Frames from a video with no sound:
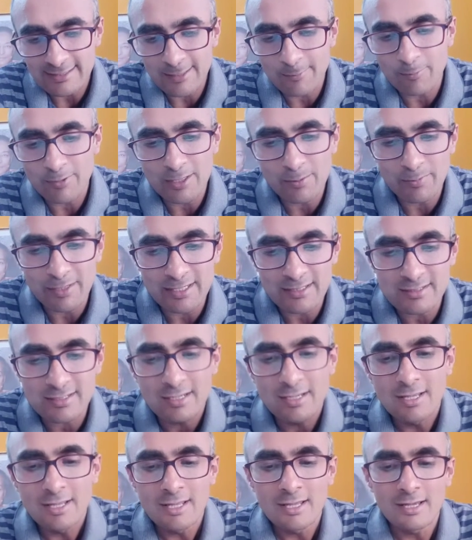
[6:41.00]
means
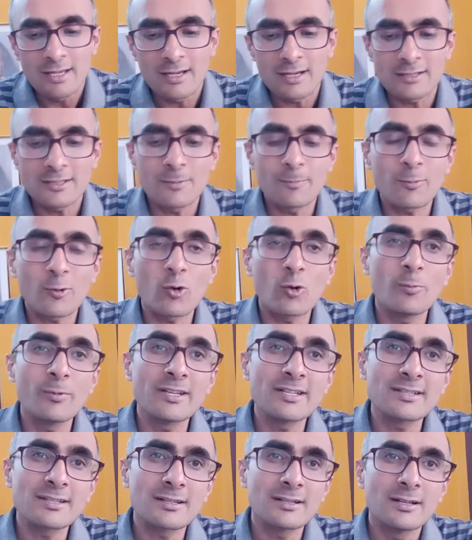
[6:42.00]
the probe is
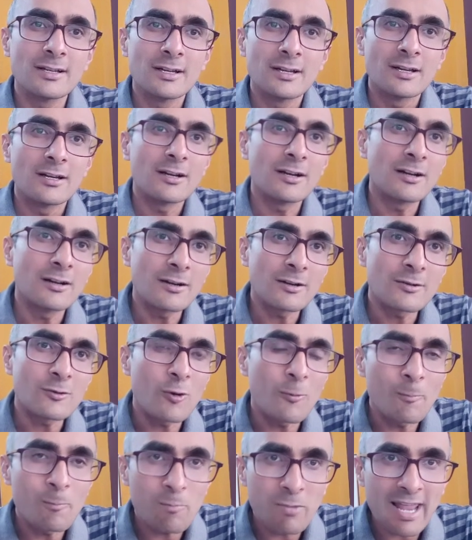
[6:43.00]

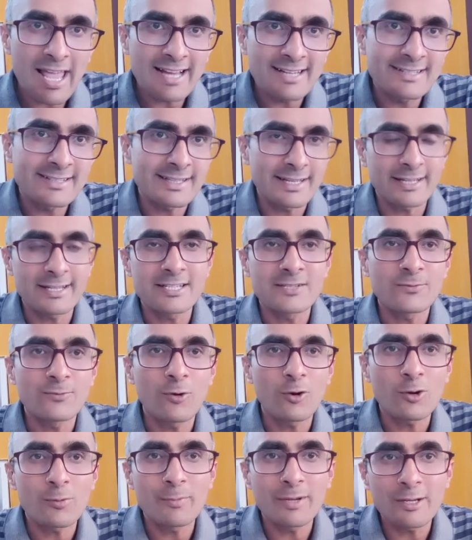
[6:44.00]
complexing, it's
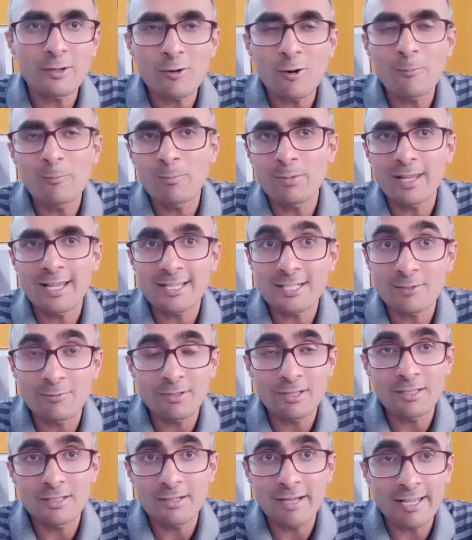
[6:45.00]
forming complex with the
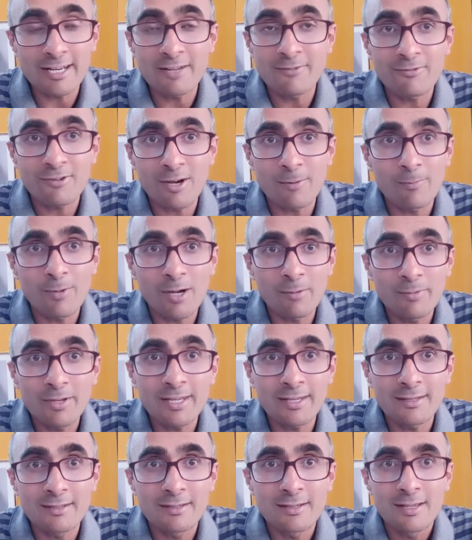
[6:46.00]

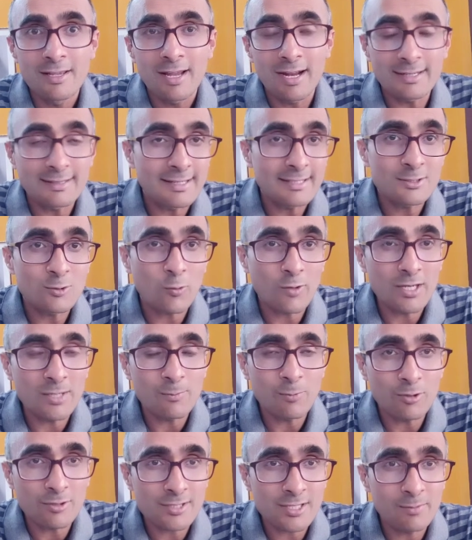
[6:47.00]
NF-kappa-B, and that's only
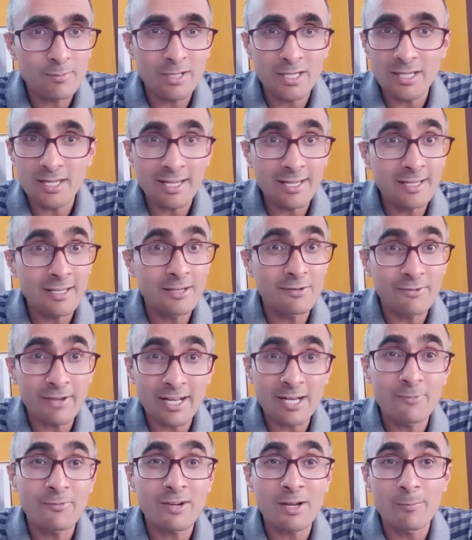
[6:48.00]
possible if
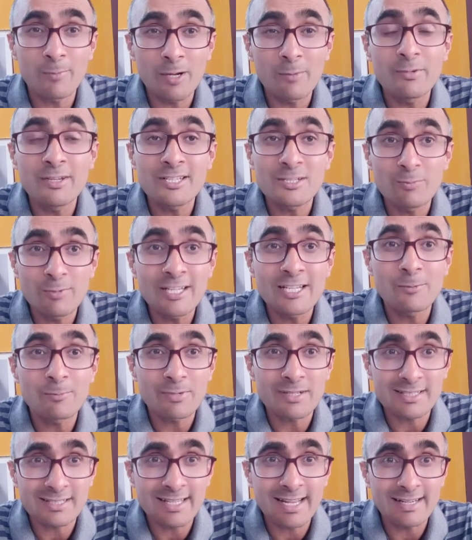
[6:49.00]
NF-kappa-B is being
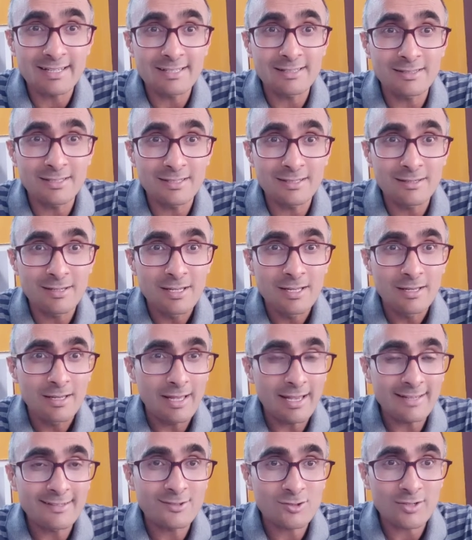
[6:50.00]
present in the
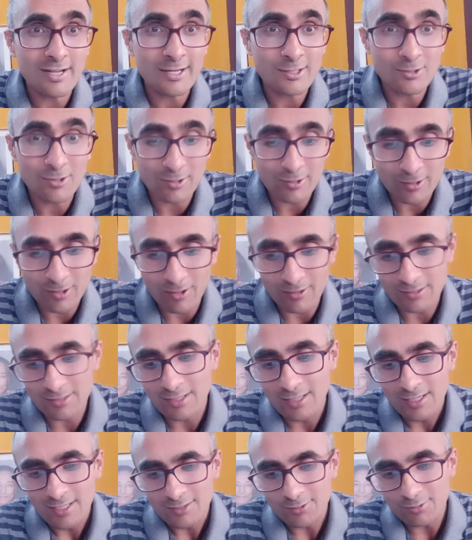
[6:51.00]
extract or not.
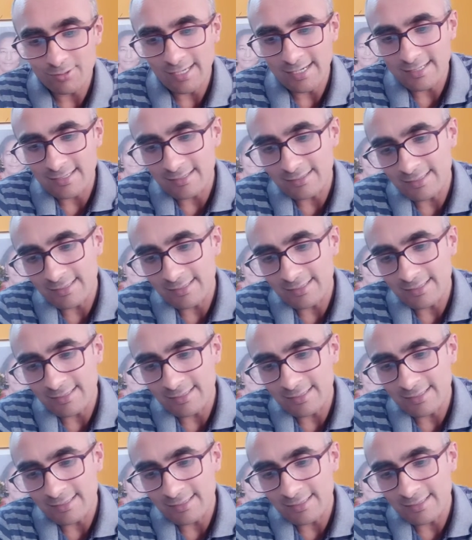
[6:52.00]
So that's